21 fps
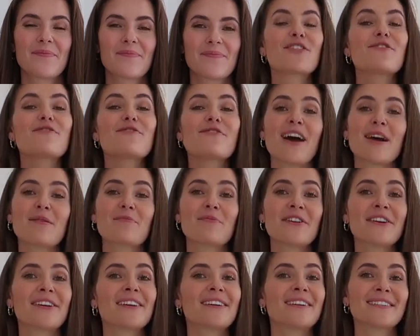The
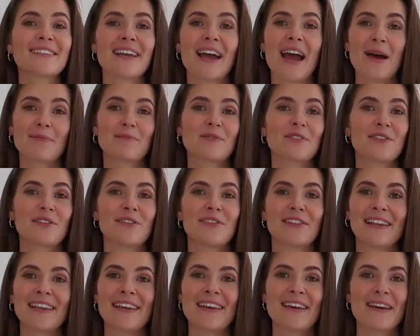fabric is
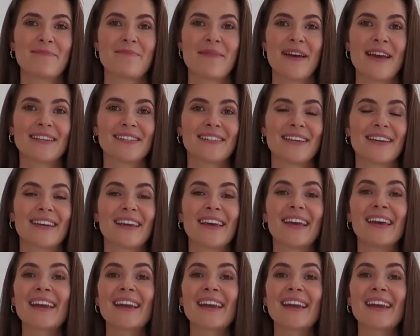absolutely amazing.